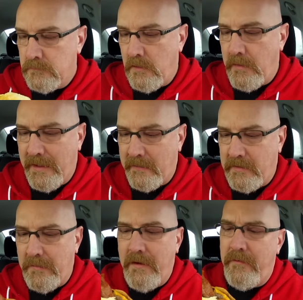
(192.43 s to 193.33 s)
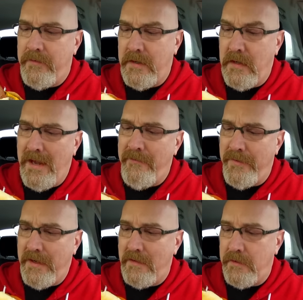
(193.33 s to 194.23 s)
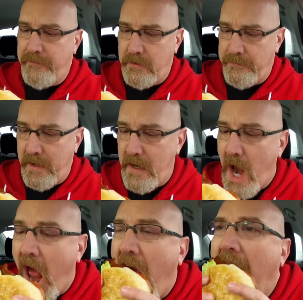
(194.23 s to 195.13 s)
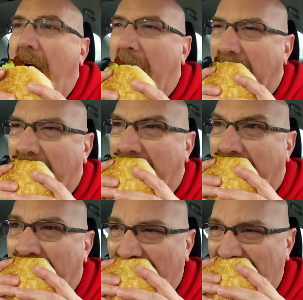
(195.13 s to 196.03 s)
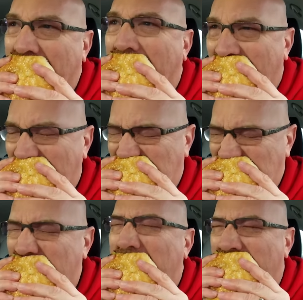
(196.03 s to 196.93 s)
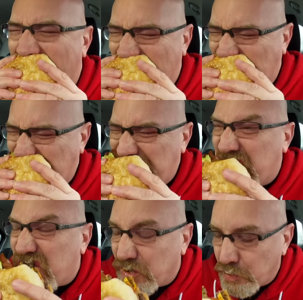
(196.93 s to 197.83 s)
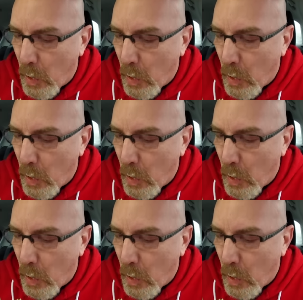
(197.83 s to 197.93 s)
I want to get some everything, everything in this first bite. Okay. Mm.